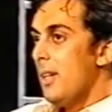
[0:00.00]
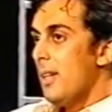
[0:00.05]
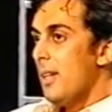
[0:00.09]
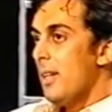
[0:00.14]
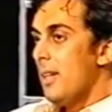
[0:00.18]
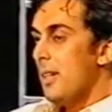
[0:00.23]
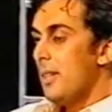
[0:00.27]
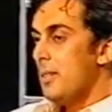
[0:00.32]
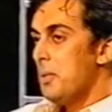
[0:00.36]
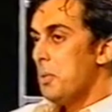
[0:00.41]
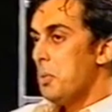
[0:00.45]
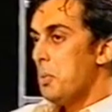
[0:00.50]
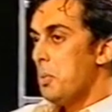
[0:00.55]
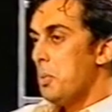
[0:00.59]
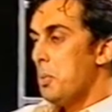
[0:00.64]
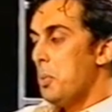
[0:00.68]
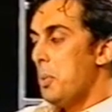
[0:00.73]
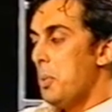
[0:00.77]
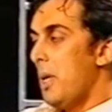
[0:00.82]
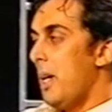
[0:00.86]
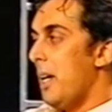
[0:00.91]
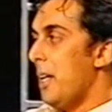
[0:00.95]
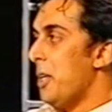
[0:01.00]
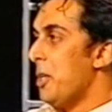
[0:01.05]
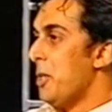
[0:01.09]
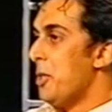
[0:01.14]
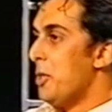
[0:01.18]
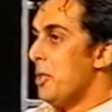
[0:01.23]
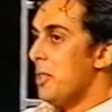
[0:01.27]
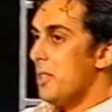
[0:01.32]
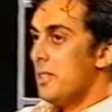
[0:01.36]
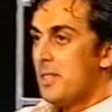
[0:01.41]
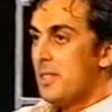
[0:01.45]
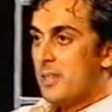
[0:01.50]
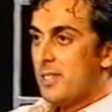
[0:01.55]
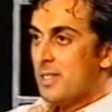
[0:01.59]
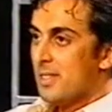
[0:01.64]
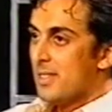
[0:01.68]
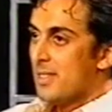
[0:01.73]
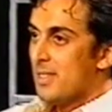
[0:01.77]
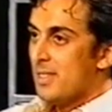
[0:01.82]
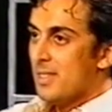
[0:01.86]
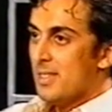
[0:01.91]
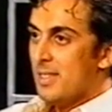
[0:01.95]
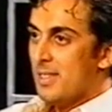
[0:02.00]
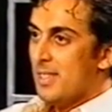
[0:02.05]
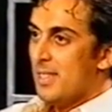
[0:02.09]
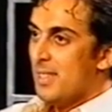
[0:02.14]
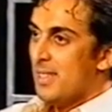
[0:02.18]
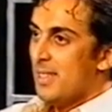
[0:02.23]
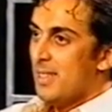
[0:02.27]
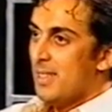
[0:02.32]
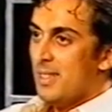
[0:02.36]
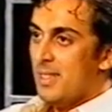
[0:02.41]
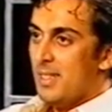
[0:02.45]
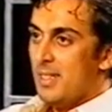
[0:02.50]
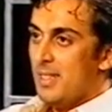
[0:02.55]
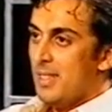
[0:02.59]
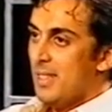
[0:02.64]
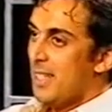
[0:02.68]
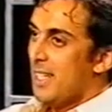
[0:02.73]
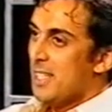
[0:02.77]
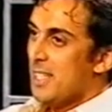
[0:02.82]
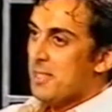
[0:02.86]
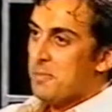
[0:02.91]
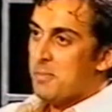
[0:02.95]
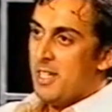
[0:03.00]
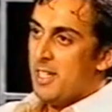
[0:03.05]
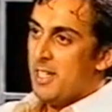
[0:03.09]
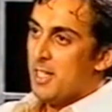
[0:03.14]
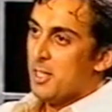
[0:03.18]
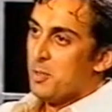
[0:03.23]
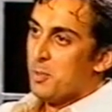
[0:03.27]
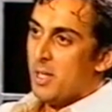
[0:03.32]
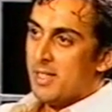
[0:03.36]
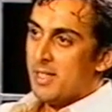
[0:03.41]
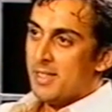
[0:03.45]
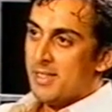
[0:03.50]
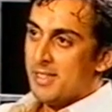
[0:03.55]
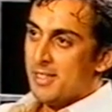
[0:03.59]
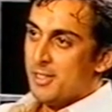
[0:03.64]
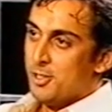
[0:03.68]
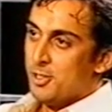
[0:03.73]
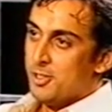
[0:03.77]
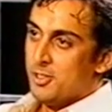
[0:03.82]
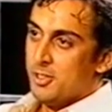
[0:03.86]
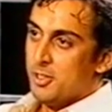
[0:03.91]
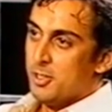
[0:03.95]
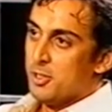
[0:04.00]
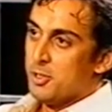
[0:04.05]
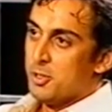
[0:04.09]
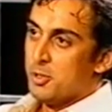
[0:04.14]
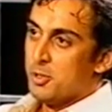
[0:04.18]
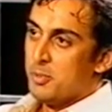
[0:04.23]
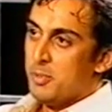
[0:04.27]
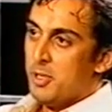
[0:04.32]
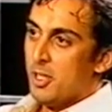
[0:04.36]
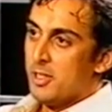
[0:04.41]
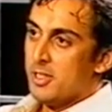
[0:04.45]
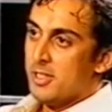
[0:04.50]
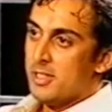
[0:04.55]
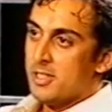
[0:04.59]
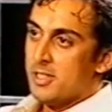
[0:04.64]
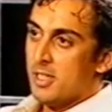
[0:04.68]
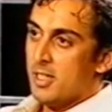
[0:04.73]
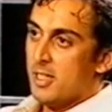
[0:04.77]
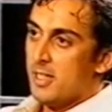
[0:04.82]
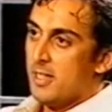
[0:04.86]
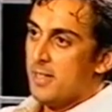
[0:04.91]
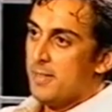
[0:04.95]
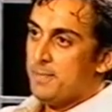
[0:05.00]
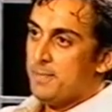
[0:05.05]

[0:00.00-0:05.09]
I, well, I don't know. It's, it has many advantages, you know, to be honest.